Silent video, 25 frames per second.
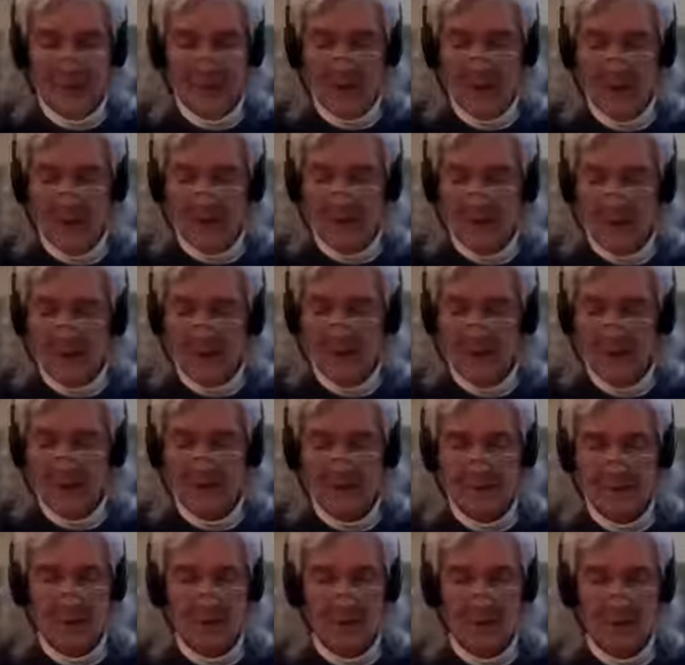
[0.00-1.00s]
And
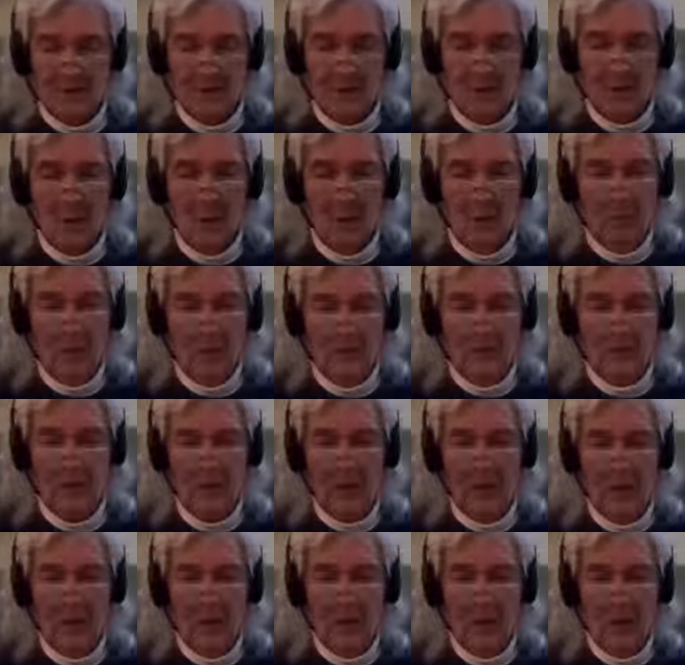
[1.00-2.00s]
that's always
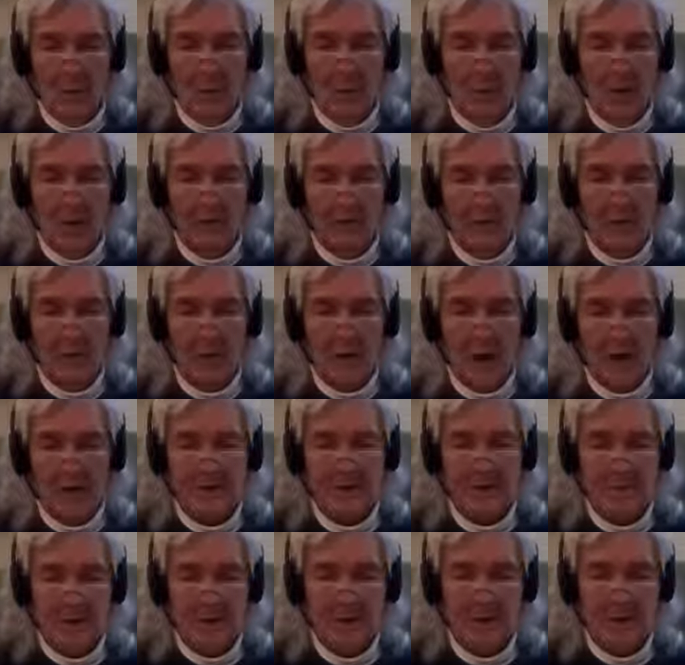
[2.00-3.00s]
one of the
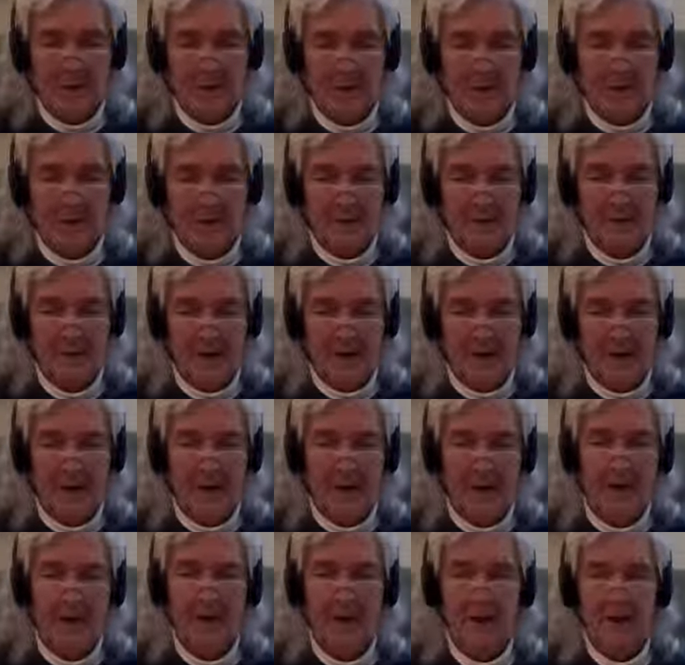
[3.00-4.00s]
possibilities
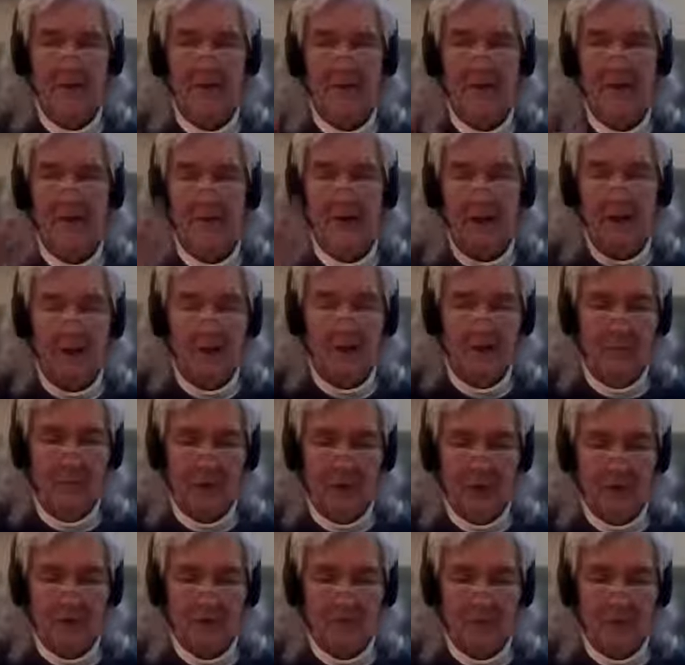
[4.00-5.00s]
in the infinity of
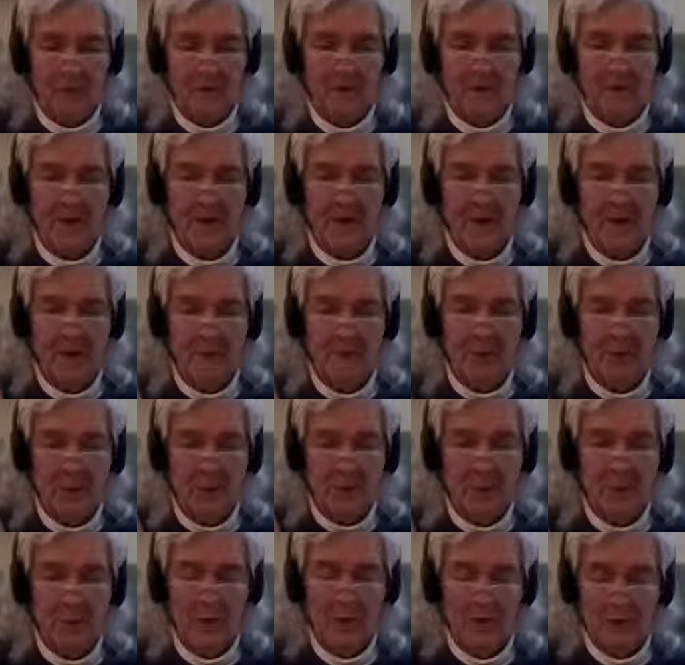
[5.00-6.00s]
possibilities, that
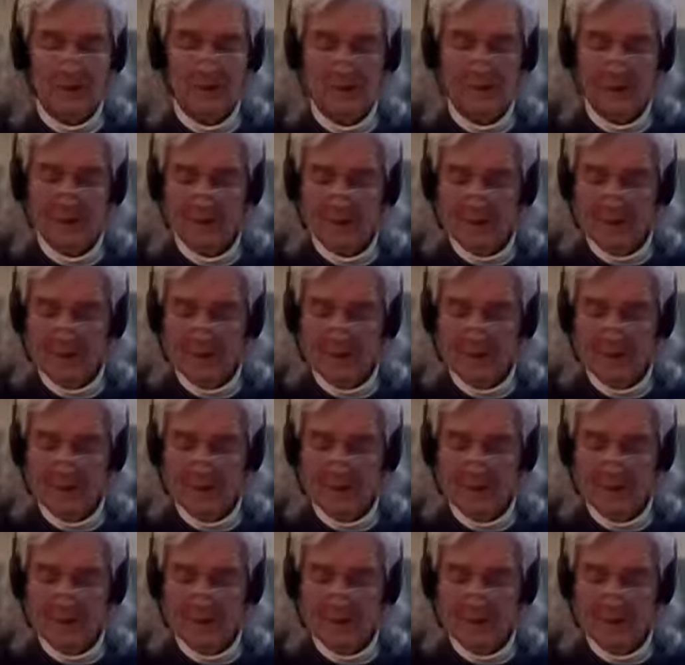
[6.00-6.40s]
everyone wins.